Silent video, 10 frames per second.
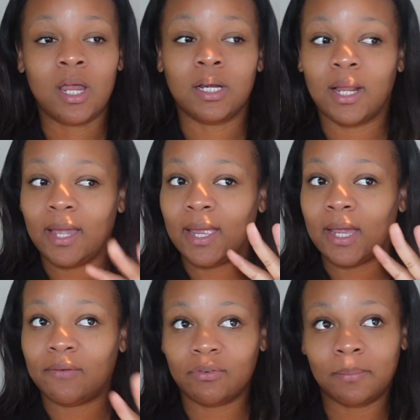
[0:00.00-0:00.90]
not
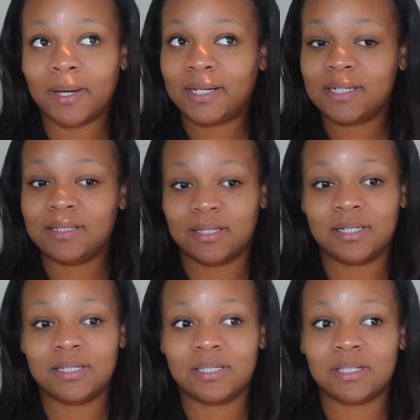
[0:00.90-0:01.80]
everybody
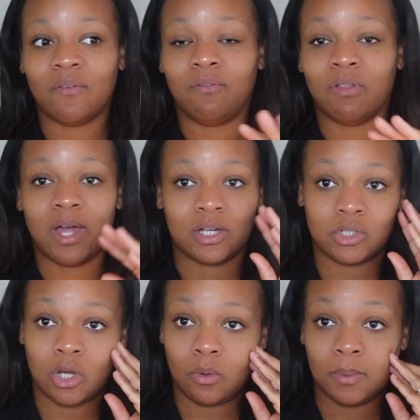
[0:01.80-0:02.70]
does
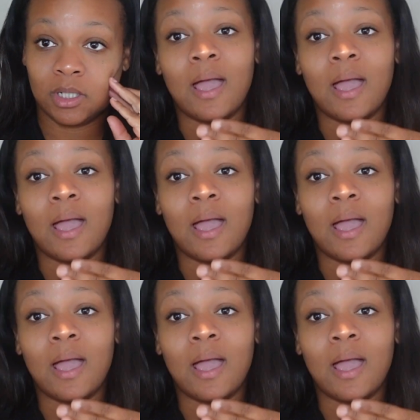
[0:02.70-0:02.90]
Vlogtober.